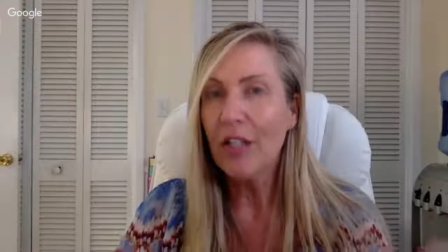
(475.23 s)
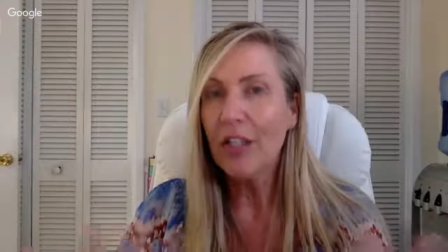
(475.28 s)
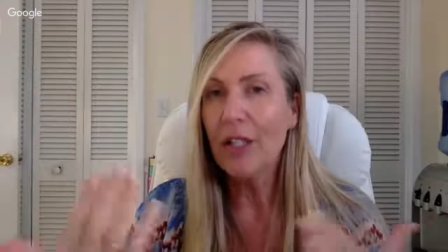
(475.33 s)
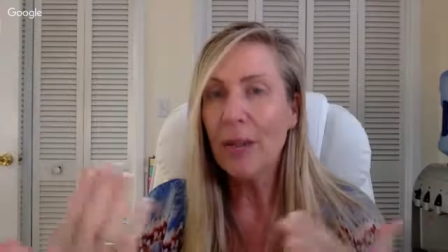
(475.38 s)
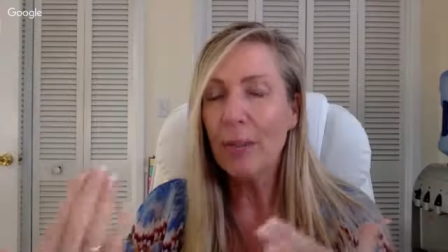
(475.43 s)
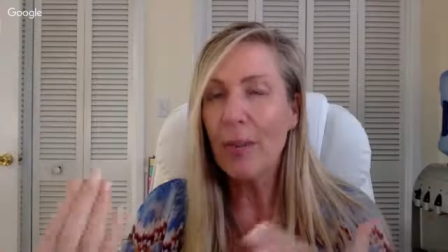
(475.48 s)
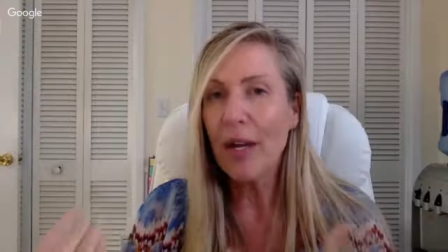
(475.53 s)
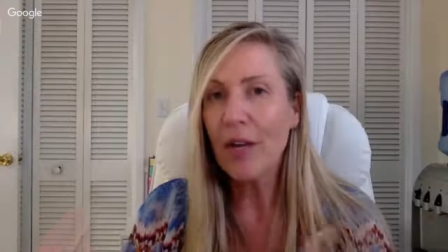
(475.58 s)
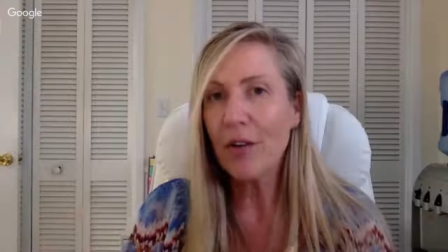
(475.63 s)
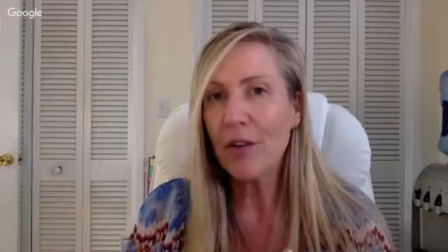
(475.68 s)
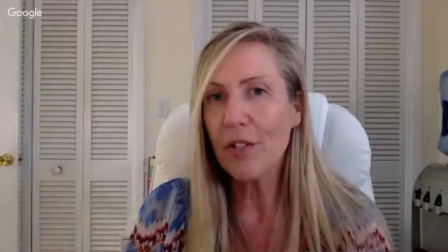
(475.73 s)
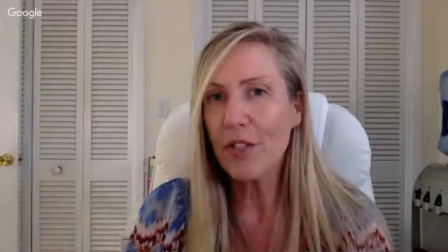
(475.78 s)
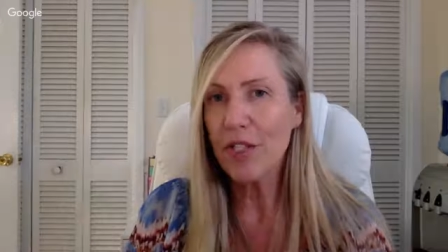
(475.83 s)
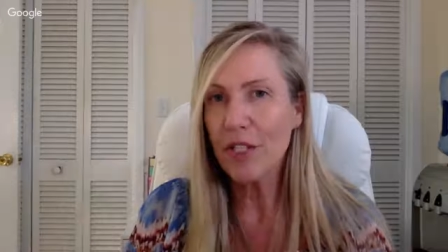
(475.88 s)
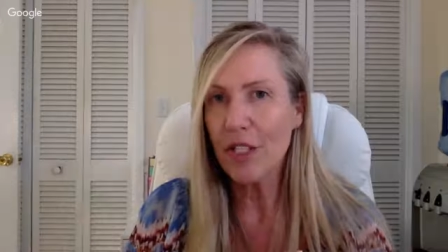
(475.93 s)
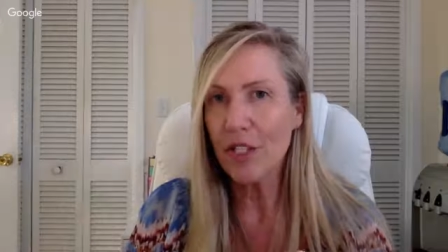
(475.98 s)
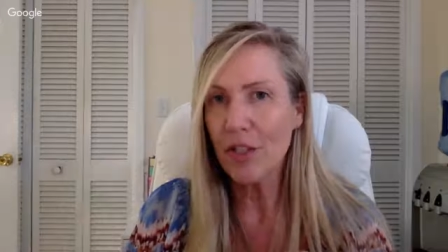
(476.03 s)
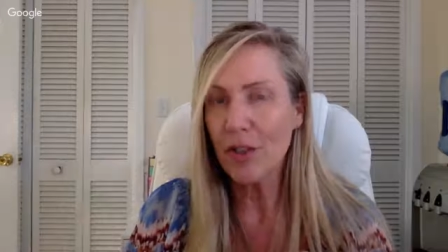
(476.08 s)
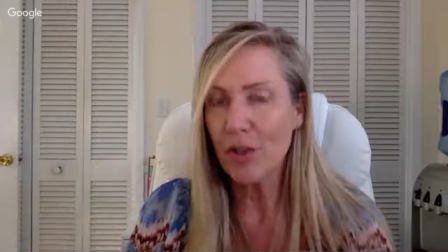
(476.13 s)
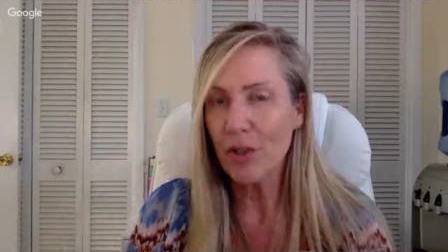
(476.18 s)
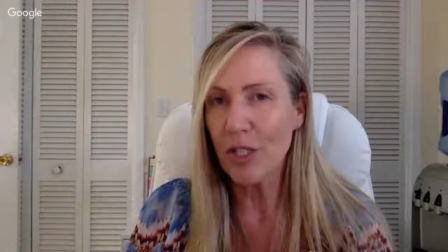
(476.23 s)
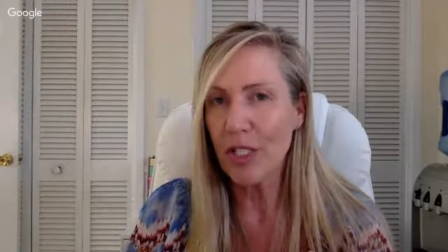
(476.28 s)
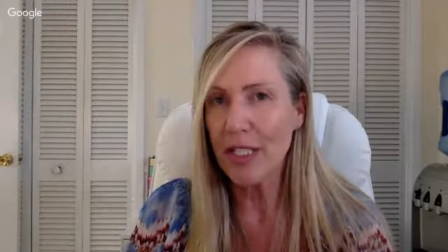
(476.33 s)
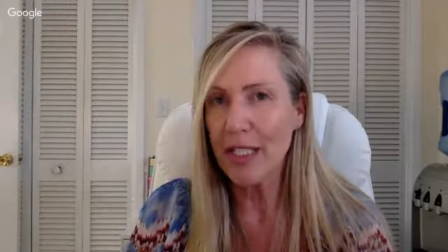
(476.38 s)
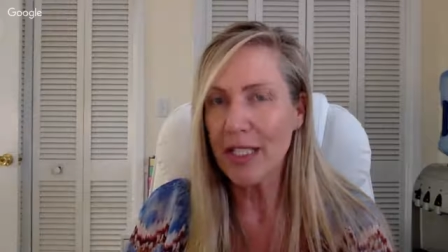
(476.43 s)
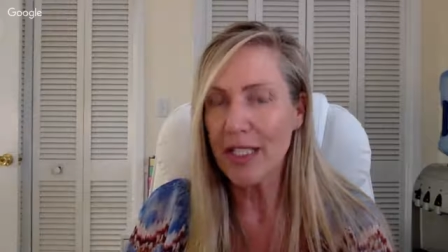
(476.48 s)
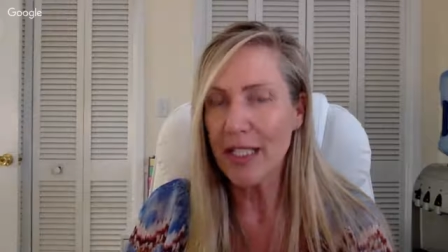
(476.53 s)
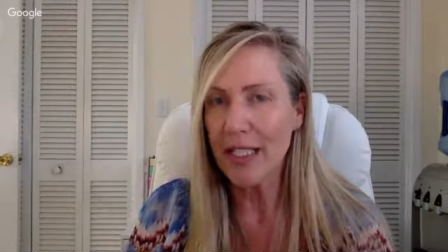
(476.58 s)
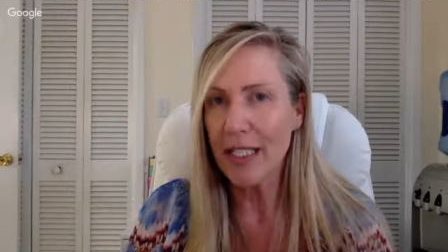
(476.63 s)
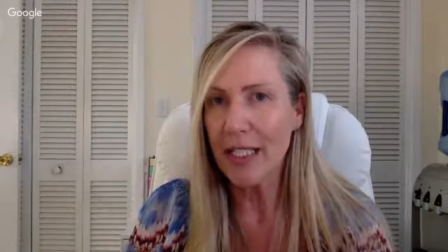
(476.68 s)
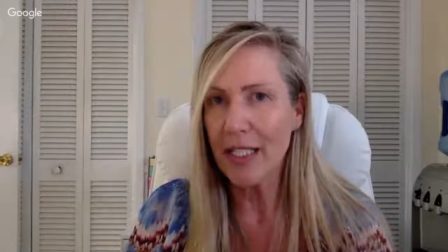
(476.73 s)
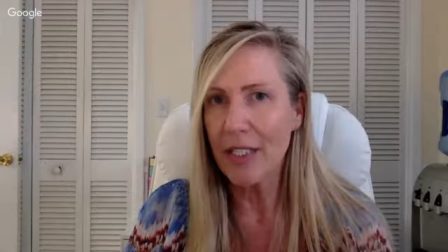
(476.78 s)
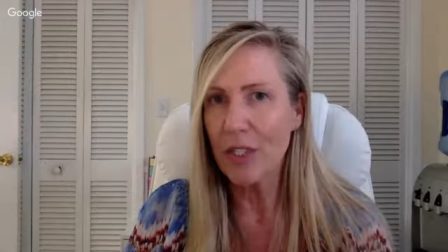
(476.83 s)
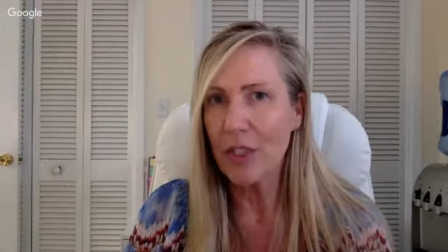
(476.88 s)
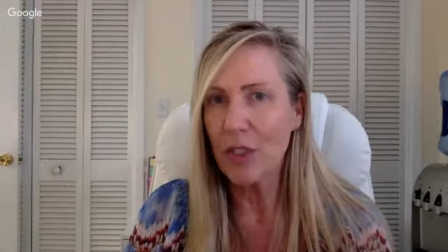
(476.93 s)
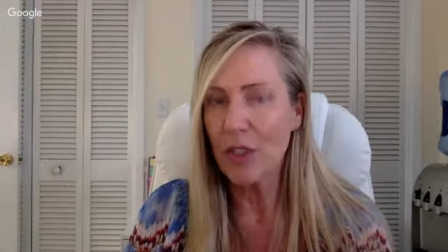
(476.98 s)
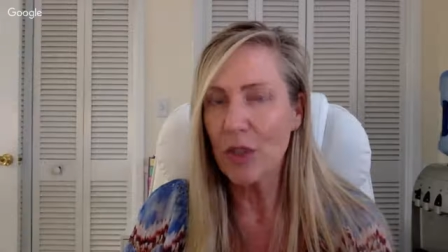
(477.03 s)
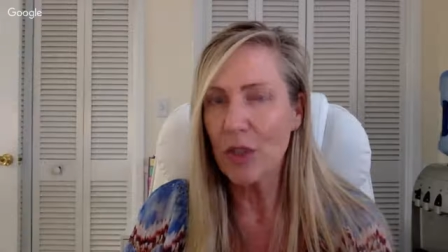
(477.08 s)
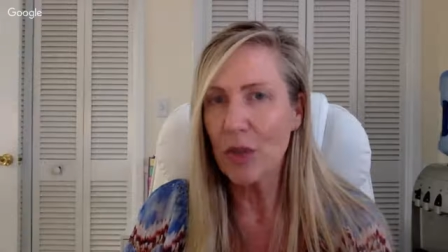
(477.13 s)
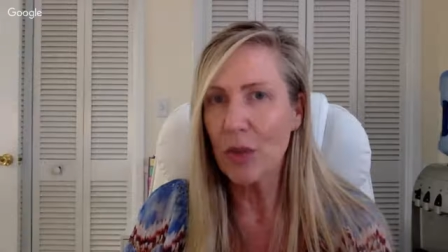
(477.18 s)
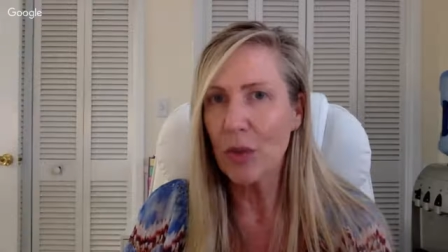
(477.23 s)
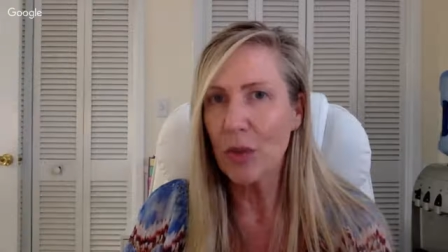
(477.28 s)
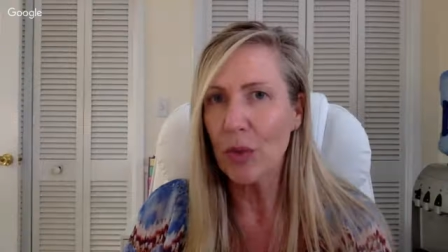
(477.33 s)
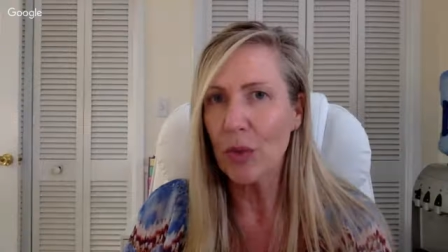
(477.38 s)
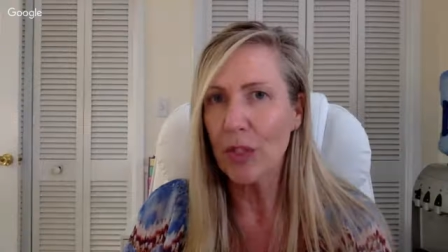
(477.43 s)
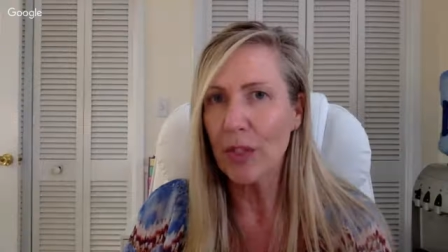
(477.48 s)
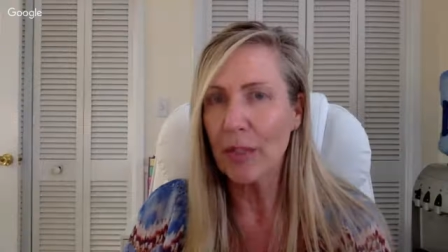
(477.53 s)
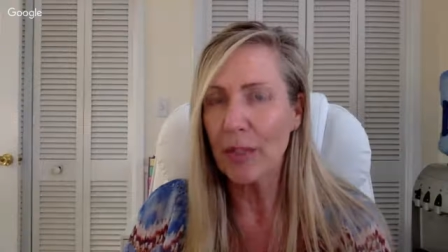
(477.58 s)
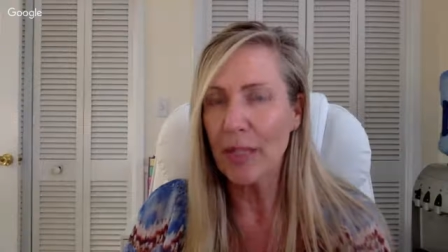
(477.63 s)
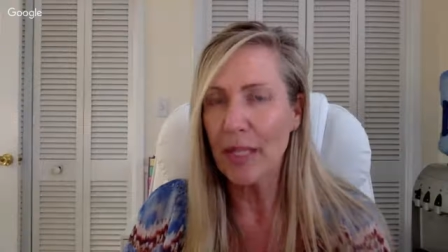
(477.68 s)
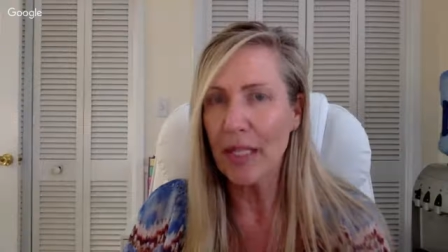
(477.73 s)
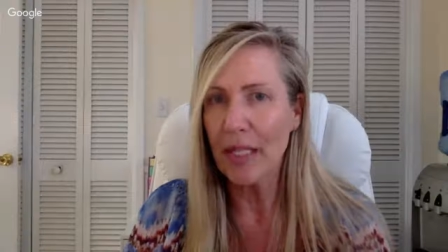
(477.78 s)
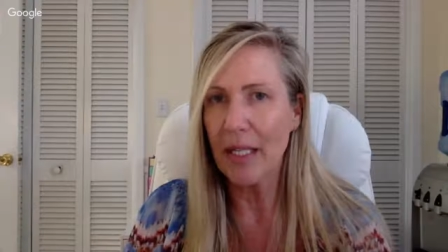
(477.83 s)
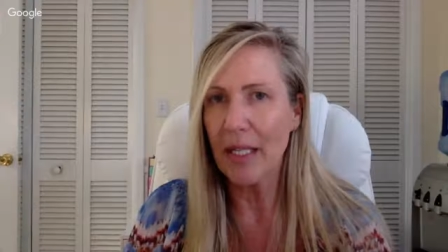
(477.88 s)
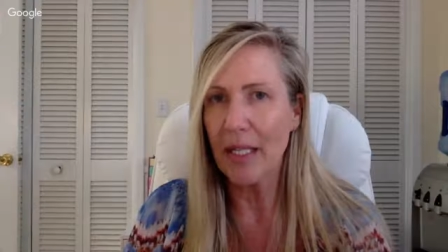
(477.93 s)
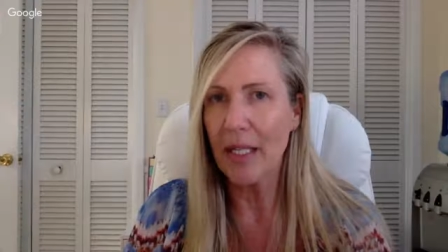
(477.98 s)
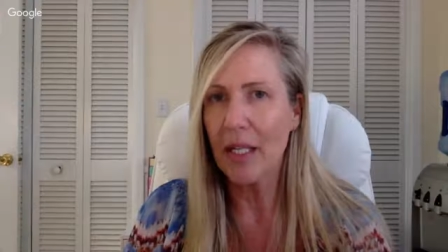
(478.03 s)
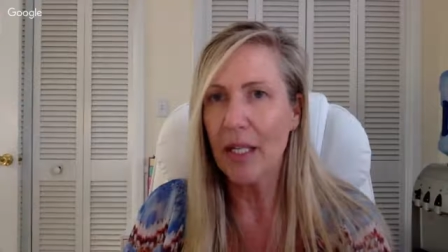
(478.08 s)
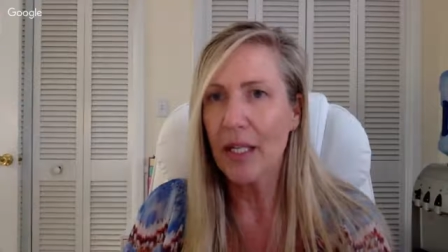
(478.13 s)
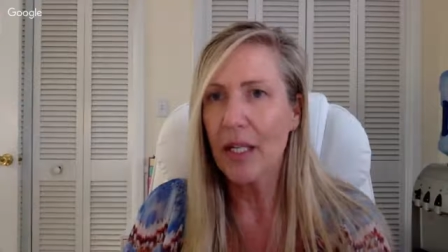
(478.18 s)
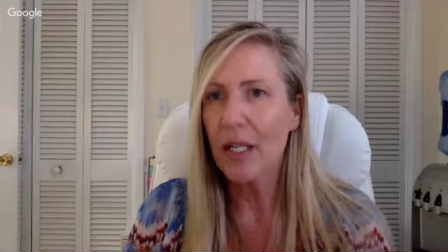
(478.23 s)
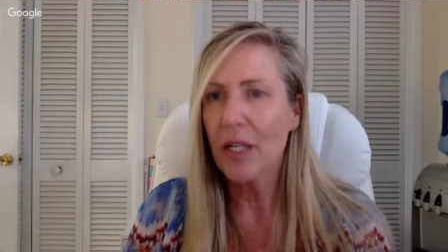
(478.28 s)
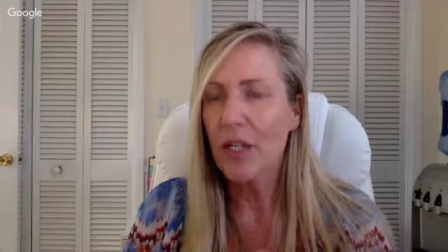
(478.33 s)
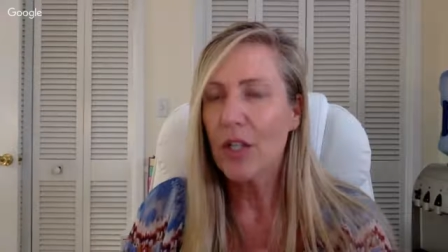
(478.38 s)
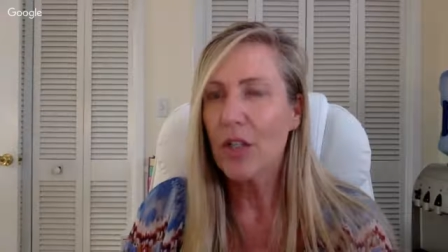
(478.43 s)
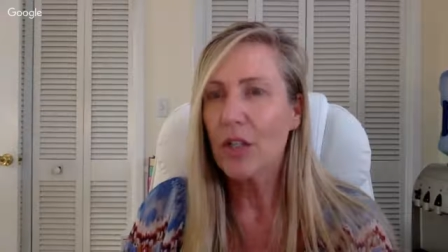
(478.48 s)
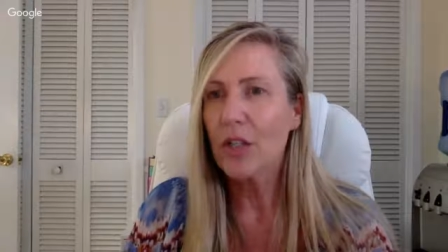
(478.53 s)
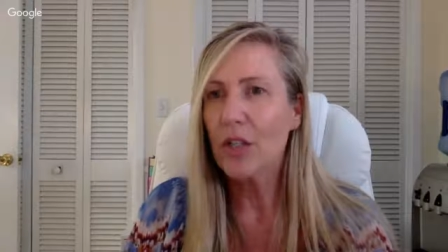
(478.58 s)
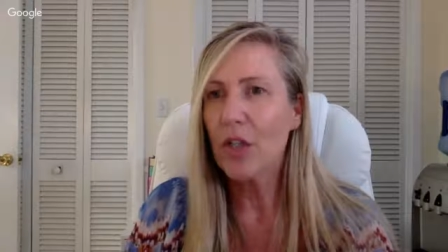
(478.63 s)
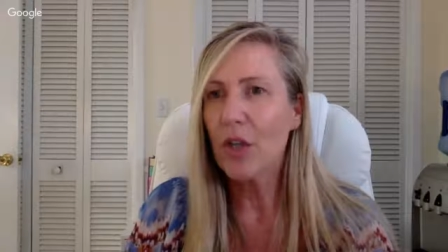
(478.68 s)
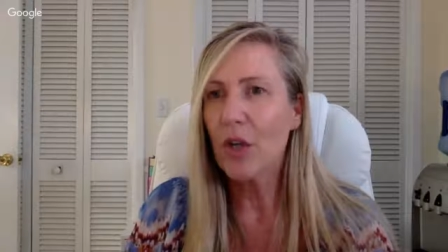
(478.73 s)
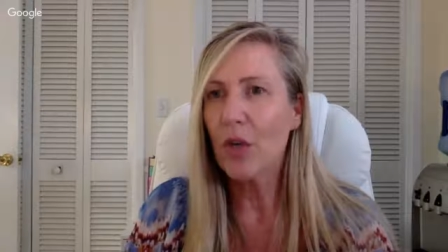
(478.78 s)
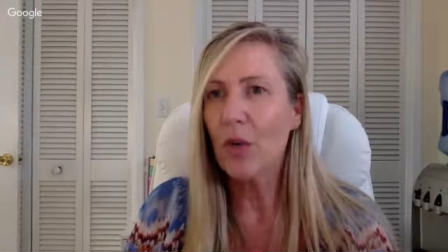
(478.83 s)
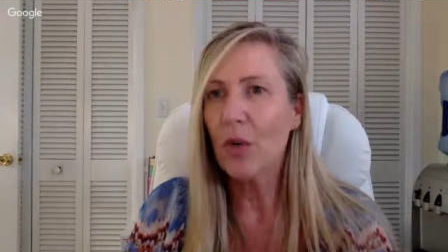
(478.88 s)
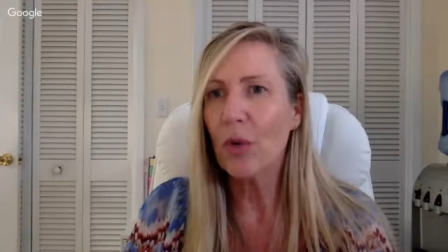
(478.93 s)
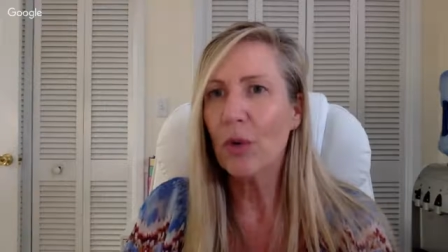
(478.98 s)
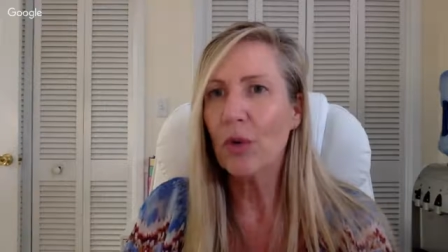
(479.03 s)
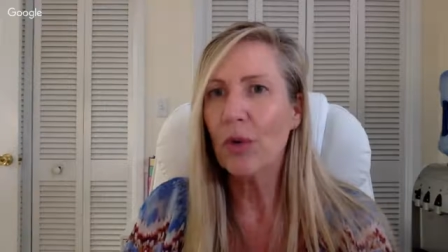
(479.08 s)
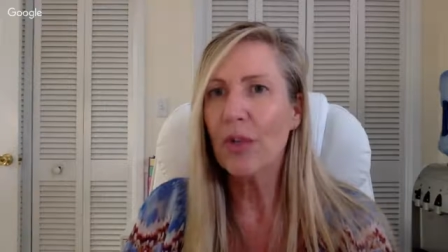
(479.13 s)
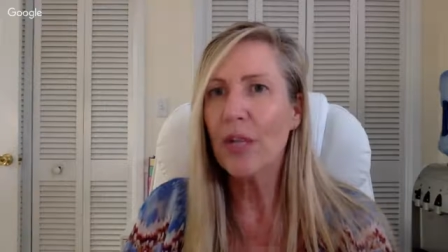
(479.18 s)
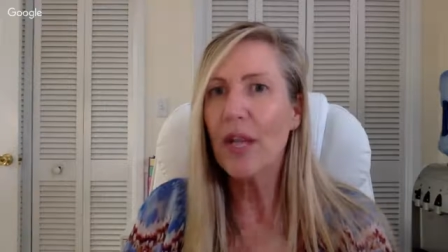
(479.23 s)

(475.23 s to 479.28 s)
the better it's going to translate to the media. So